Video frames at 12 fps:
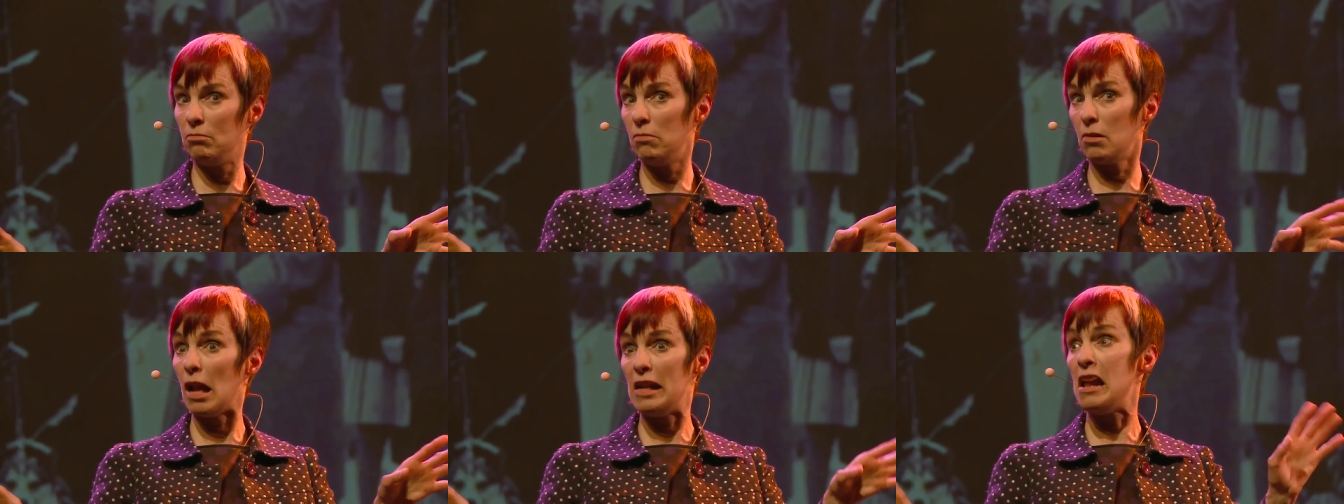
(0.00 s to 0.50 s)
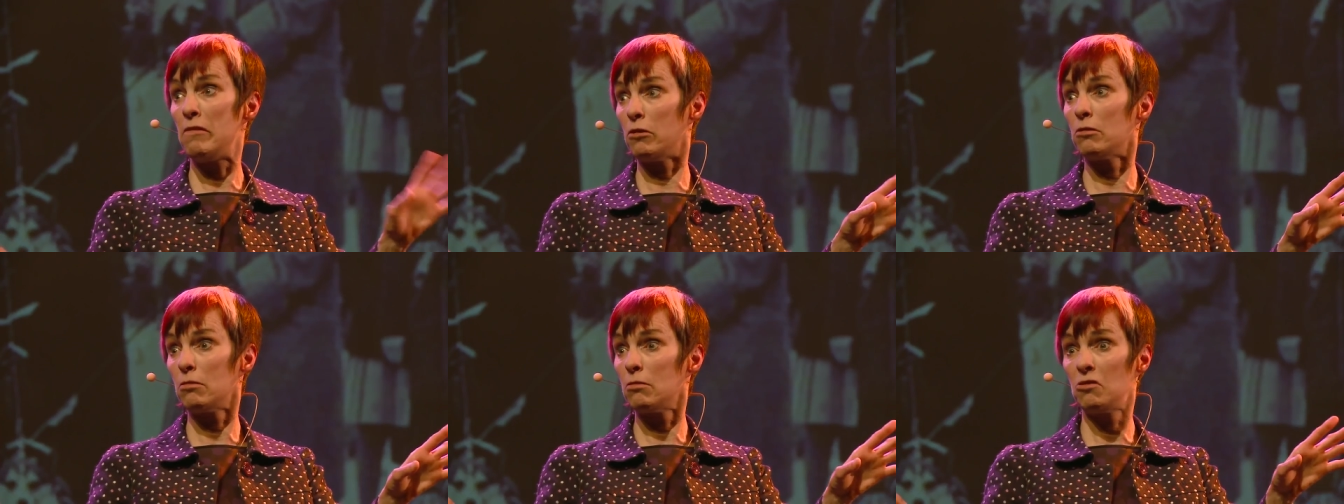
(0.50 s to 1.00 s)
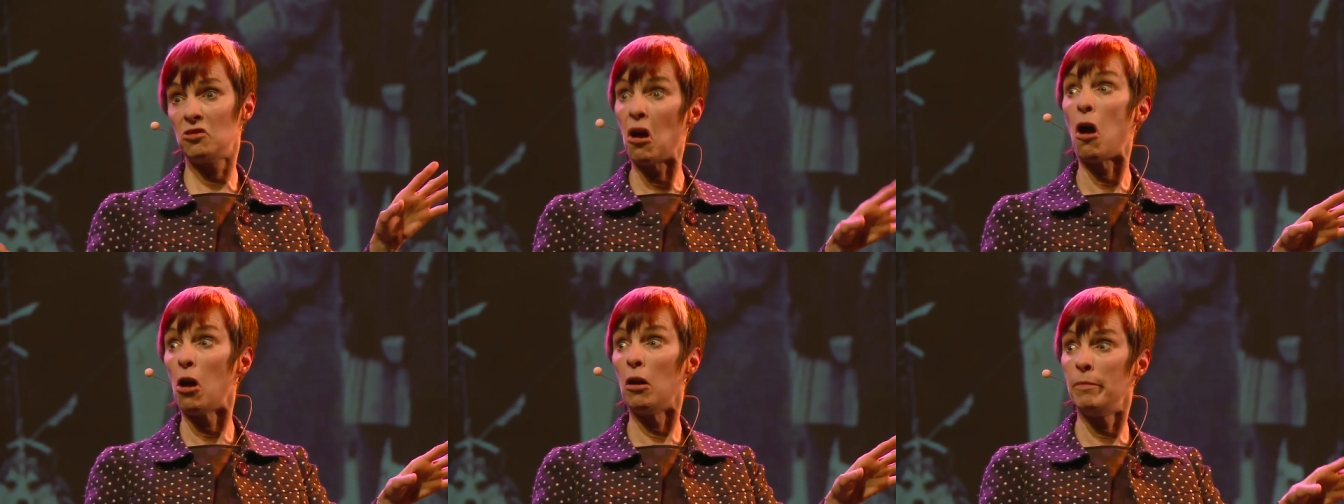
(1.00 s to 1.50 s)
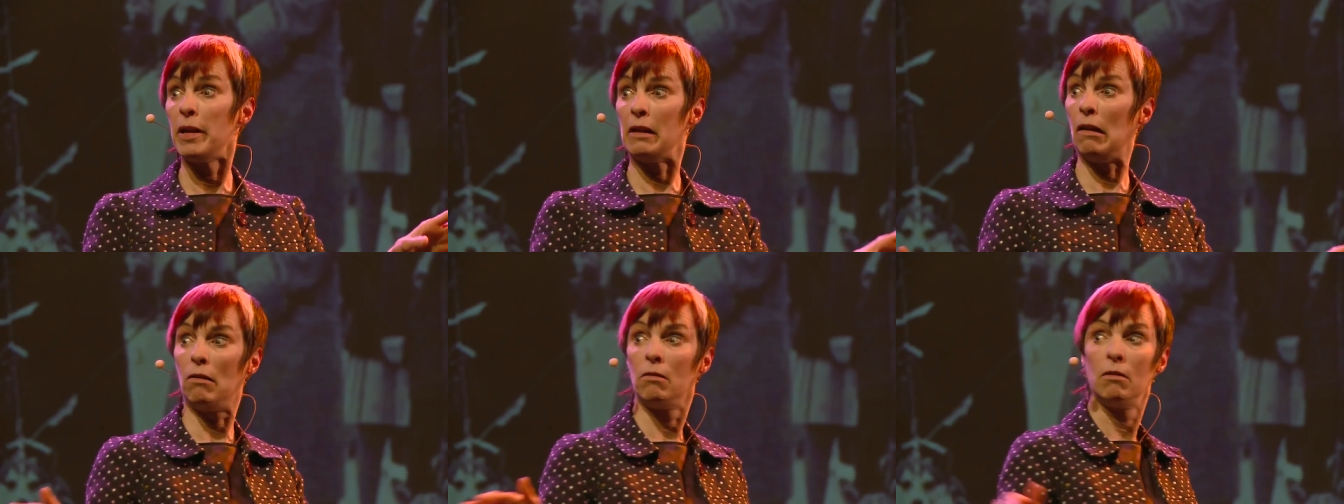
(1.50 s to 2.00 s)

but I never saw a bear.